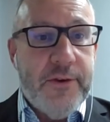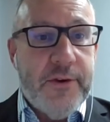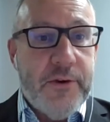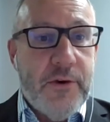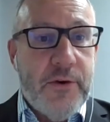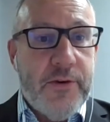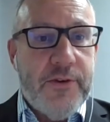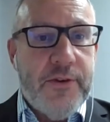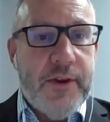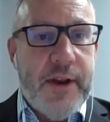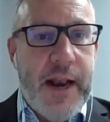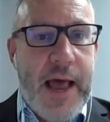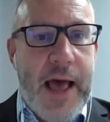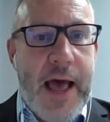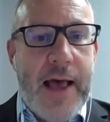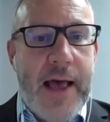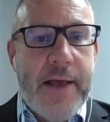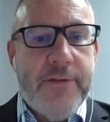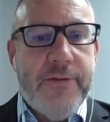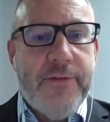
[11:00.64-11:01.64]
are going to
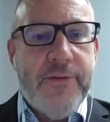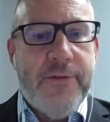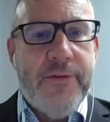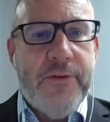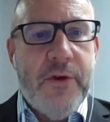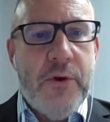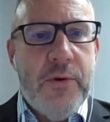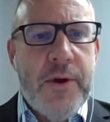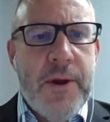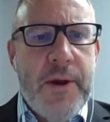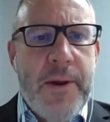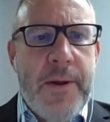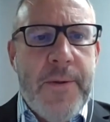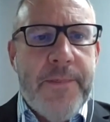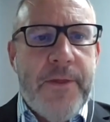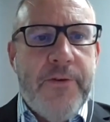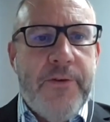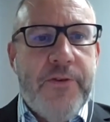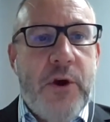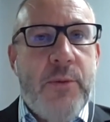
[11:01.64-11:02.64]
last. So
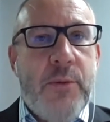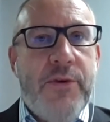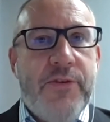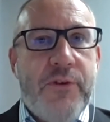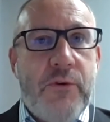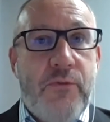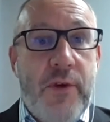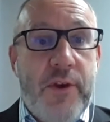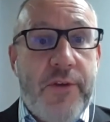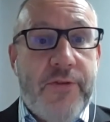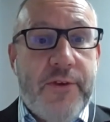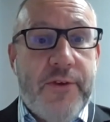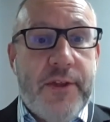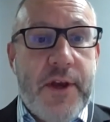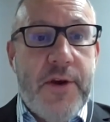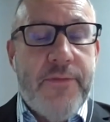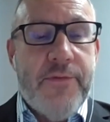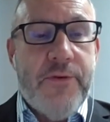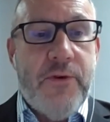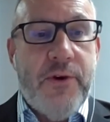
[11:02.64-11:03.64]
there's always a risk,
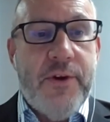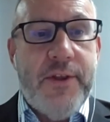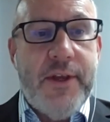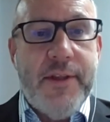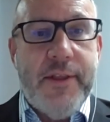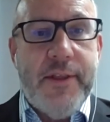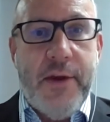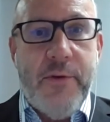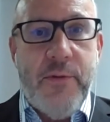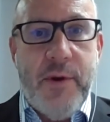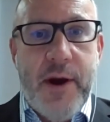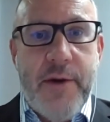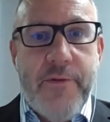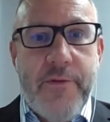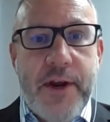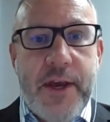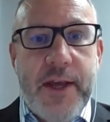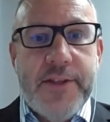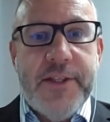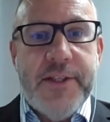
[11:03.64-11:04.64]
therefore, I think, that
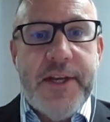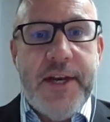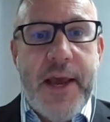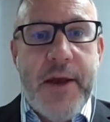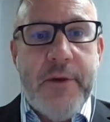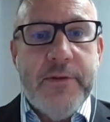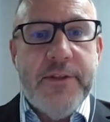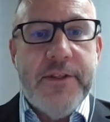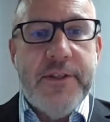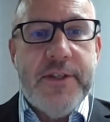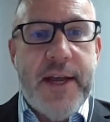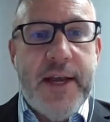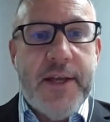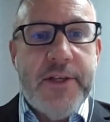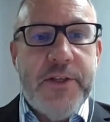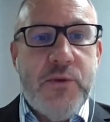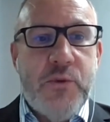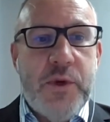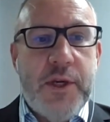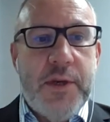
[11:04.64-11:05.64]
whatever gets announced
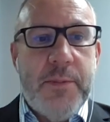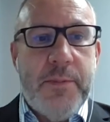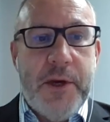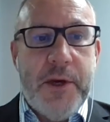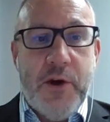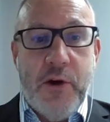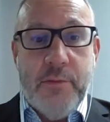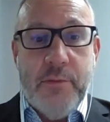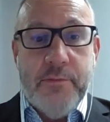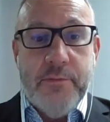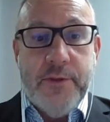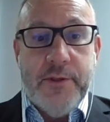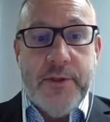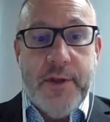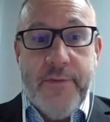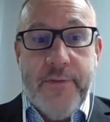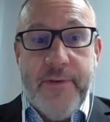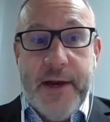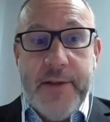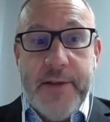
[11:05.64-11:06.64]
next week becomes
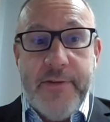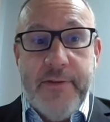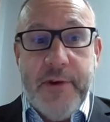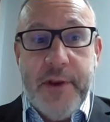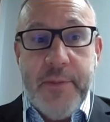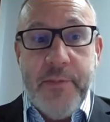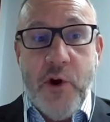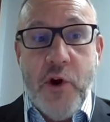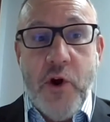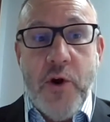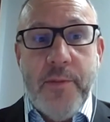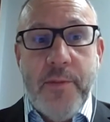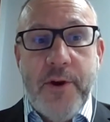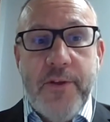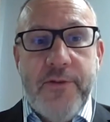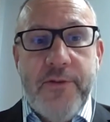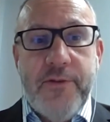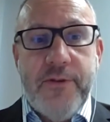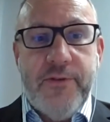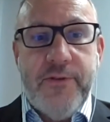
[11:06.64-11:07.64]
effectively
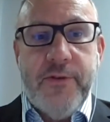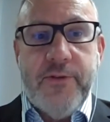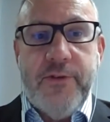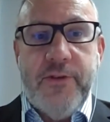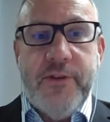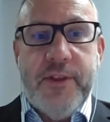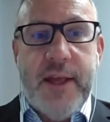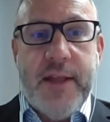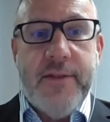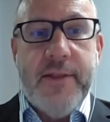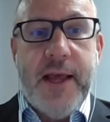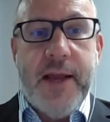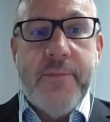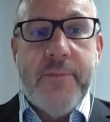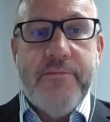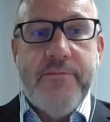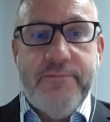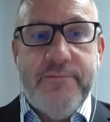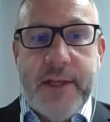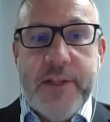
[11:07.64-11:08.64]
permanent, such that
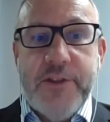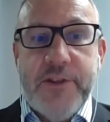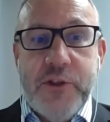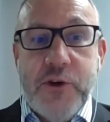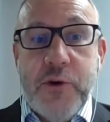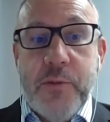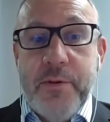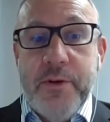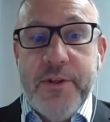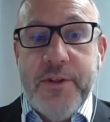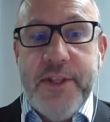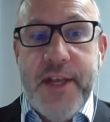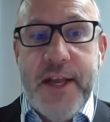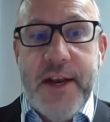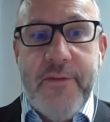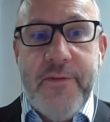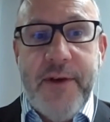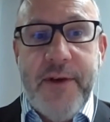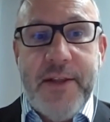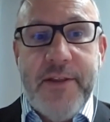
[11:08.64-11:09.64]
surplus then
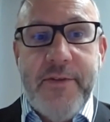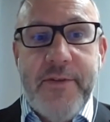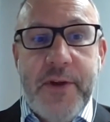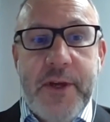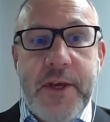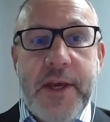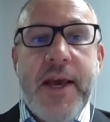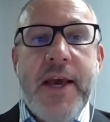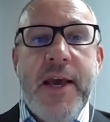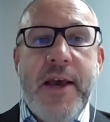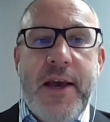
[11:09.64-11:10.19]
effectively